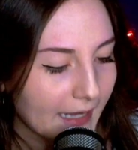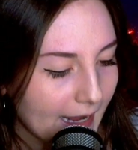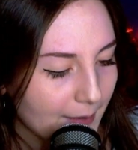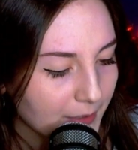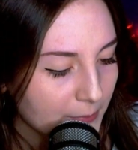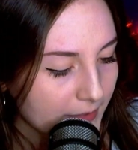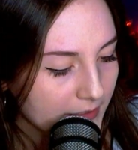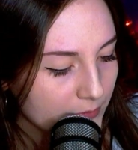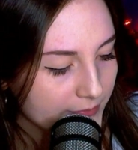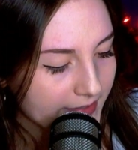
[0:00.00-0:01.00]
But I am going to be
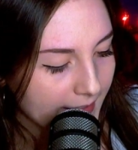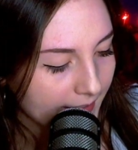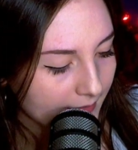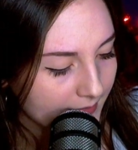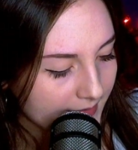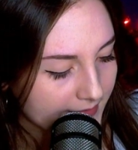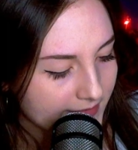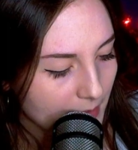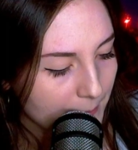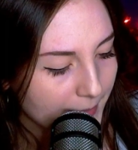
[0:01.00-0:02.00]
using
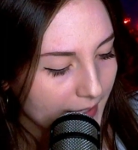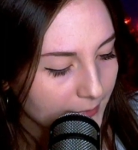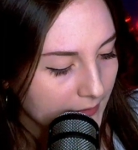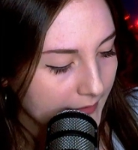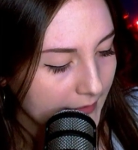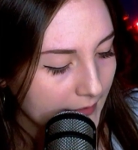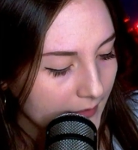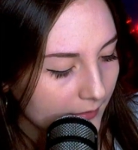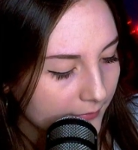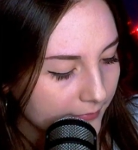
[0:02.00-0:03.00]
this
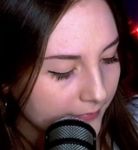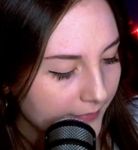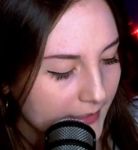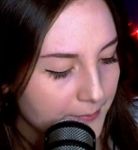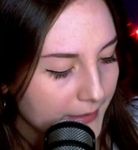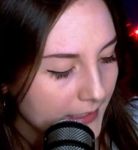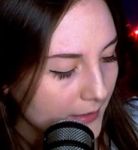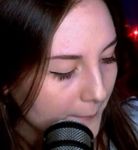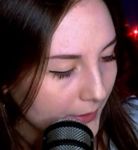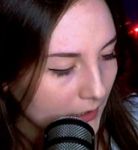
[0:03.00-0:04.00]
Maybelline Fit
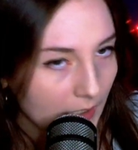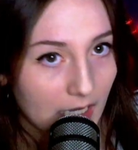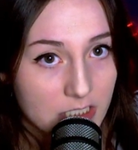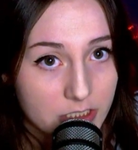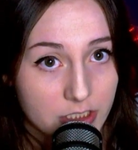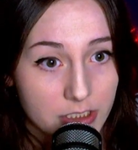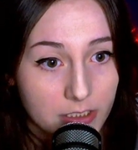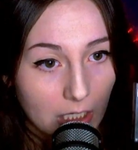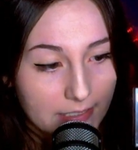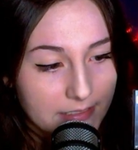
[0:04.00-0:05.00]
Me blush
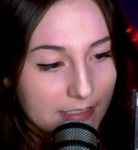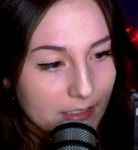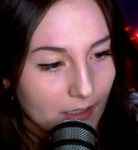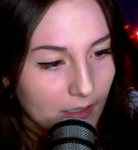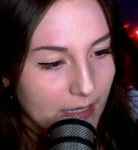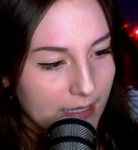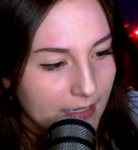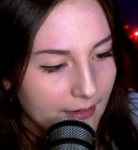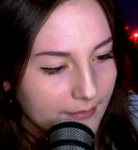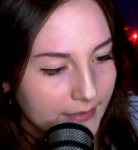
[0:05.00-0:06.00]
right here
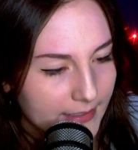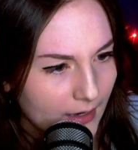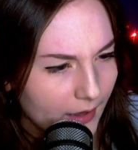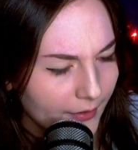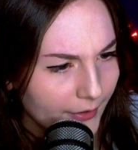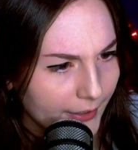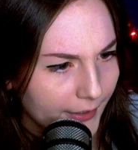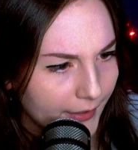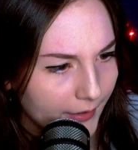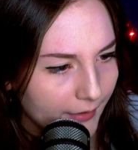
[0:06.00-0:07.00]
in the
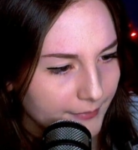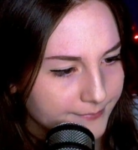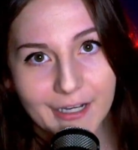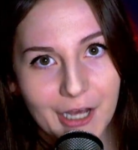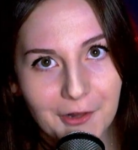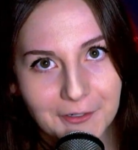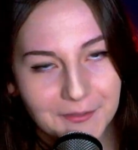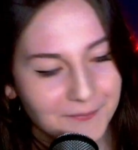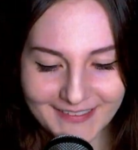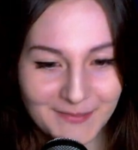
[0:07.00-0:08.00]
color, in a
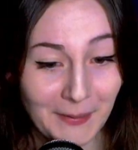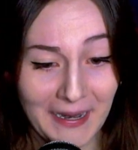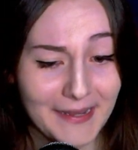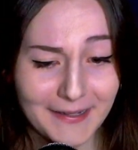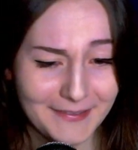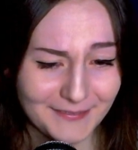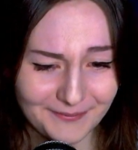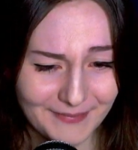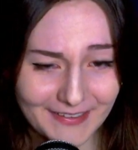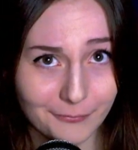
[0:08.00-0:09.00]
color. It's pink
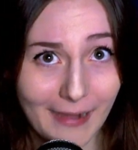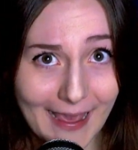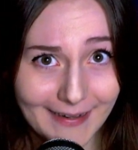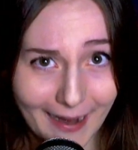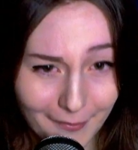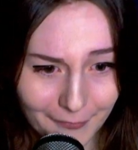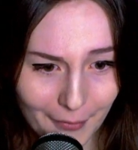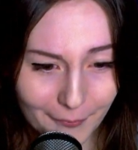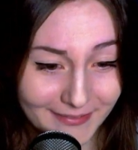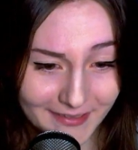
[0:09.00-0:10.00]
it's red? I don't
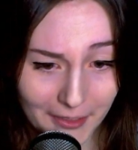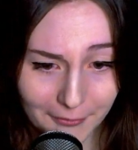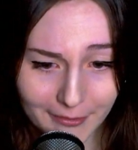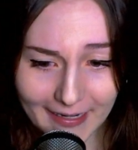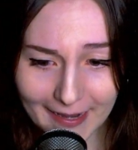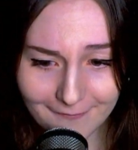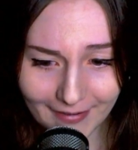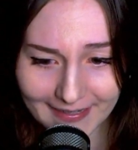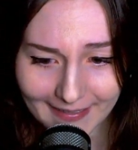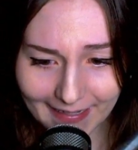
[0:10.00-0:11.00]
know. It's a color. I can't find it.